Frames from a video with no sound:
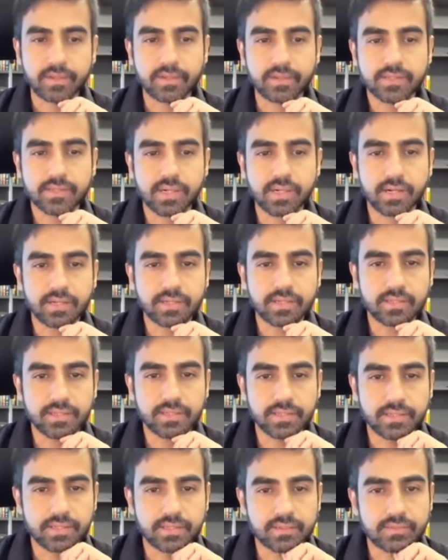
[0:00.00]

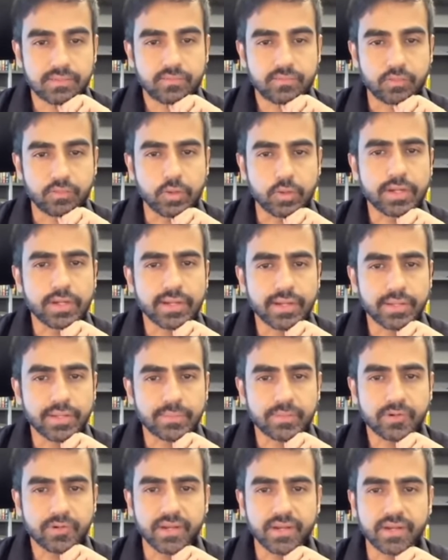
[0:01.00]
Started
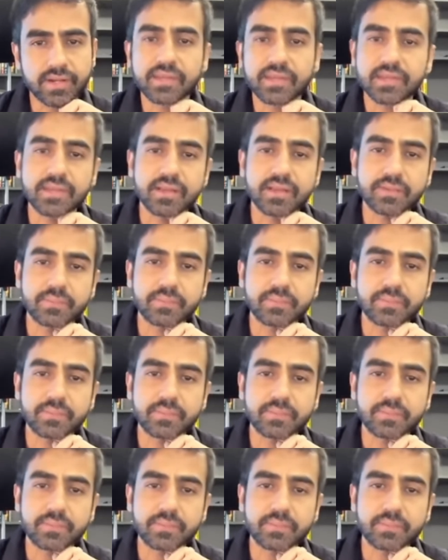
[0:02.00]
full-time trading